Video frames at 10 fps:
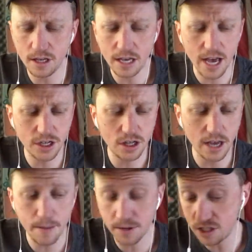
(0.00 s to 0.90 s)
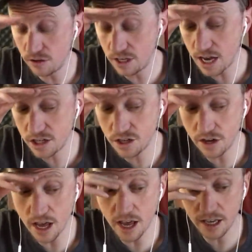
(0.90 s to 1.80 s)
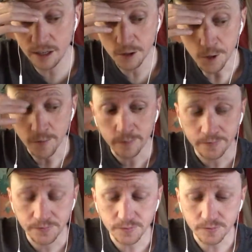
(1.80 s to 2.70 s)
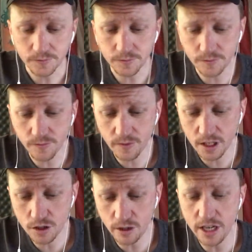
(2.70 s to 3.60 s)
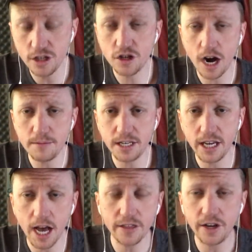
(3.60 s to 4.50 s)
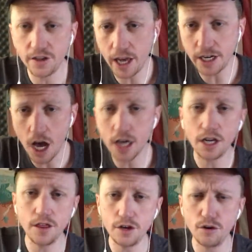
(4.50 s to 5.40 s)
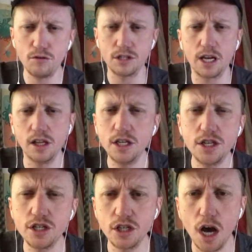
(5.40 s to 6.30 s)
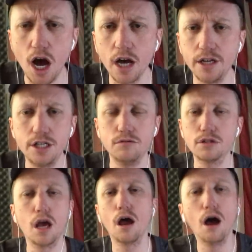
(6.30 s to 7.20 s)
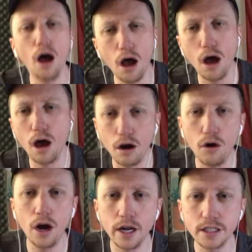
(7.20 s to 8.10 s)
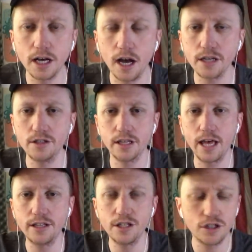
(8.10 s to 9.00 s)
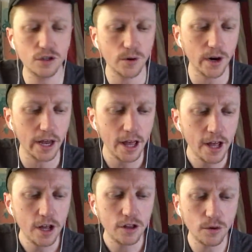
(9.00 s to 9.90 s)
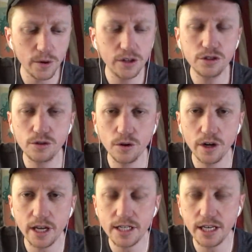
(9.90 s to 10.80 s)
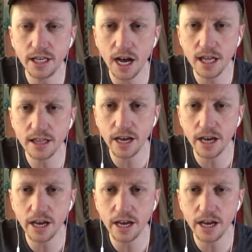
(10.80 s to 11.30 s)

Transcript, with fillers: catch the episode yesterday, so he describes that he got there and like knocked on the door and was like, let's just talk. And she was like, oh, I don't want to talk. So like that's the story. The real story is he got